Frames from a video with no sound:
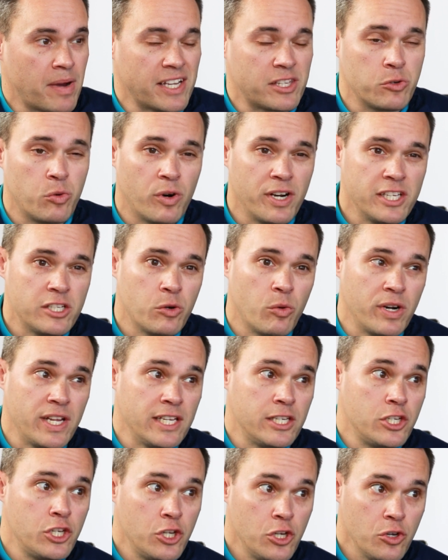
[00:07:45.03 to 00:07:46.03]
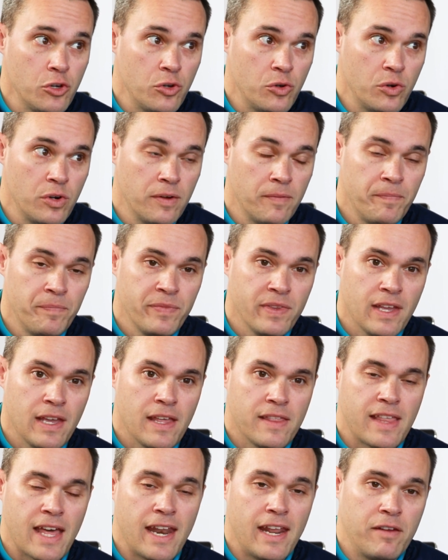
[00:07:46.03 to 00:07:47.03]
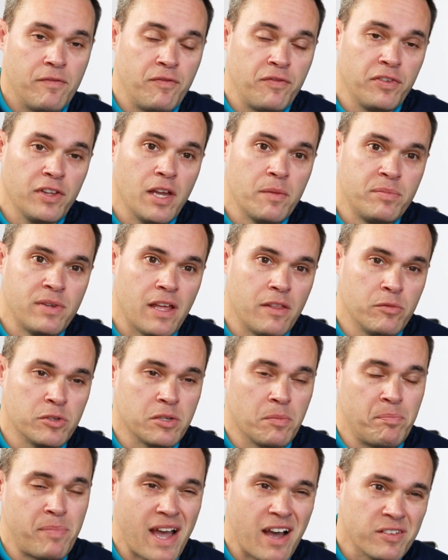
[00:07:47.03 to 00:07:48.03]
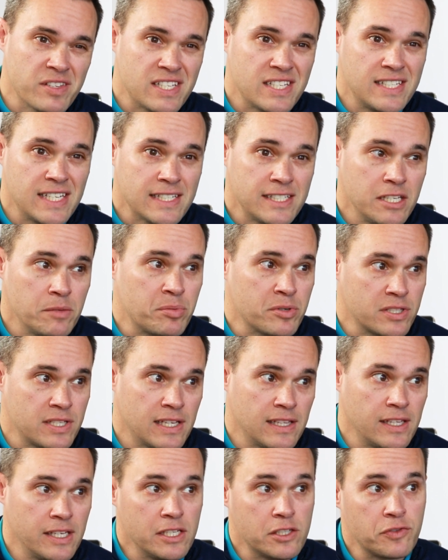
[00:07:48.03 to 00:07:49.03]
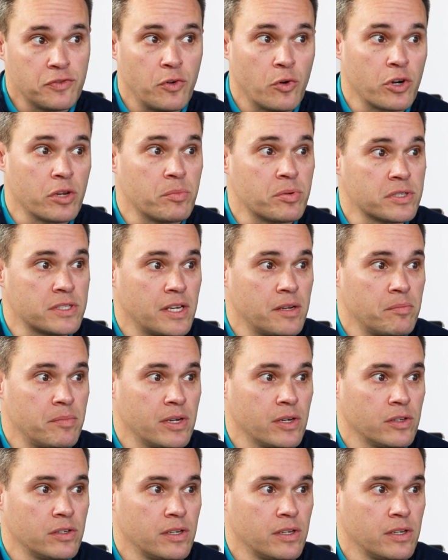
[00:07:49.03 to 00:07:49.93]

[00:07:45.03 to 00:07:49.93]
By 2022, that had flipped. It was about 60% lease, 40% build.